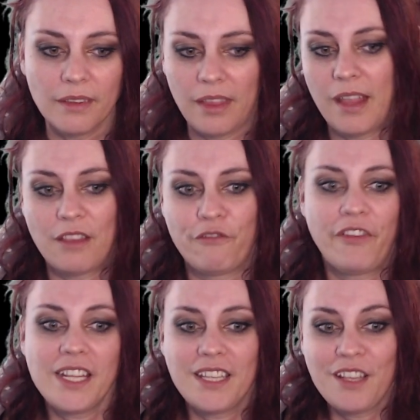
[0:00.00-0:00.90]
than
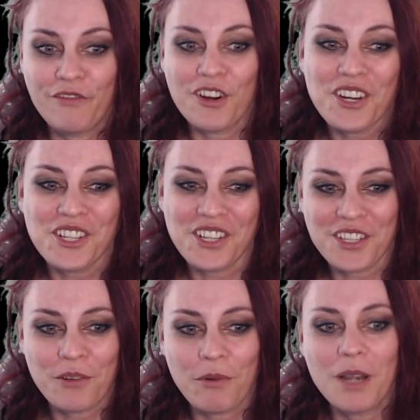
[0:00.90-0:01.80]
fighting for just a
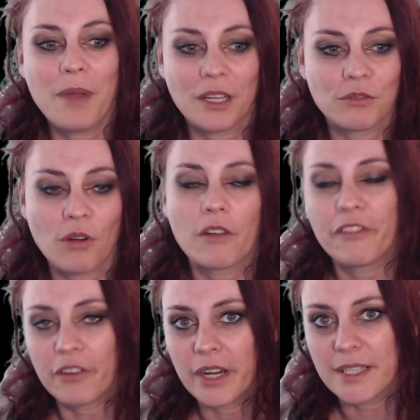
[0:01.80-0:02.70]
quillback rock
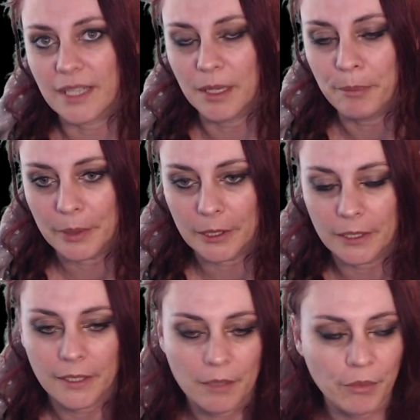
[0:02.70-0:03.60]
for example
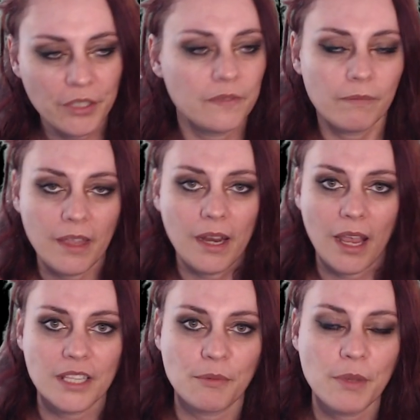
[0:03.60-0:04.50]
but there
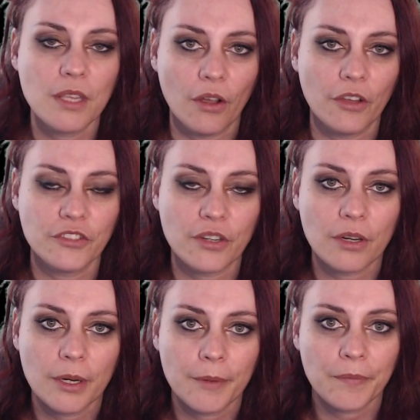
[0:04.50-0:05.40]
had been other
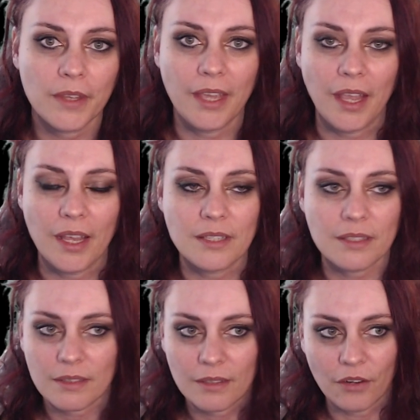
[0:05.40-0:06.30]
case
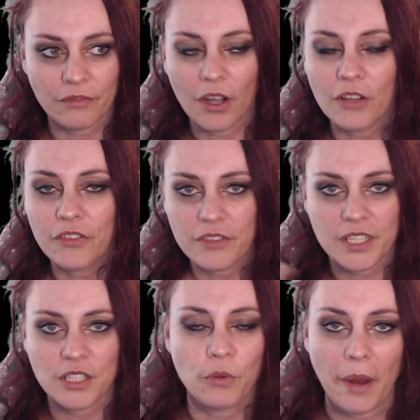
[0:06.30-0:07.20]
of other
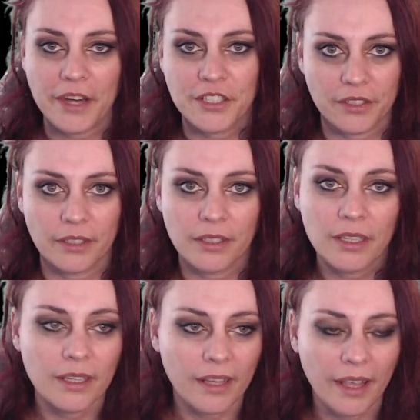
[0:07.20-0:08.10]
situation
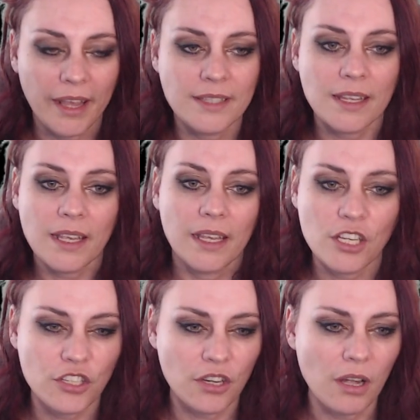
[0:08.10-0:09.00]
and in
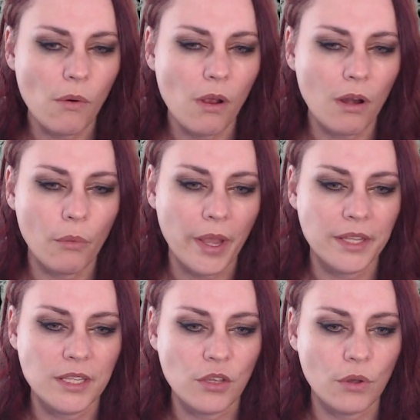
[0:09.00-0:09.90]
general when
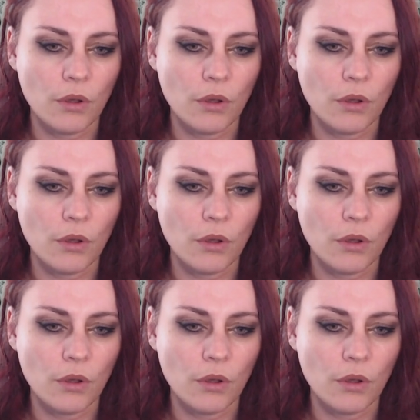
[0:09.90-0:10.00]
you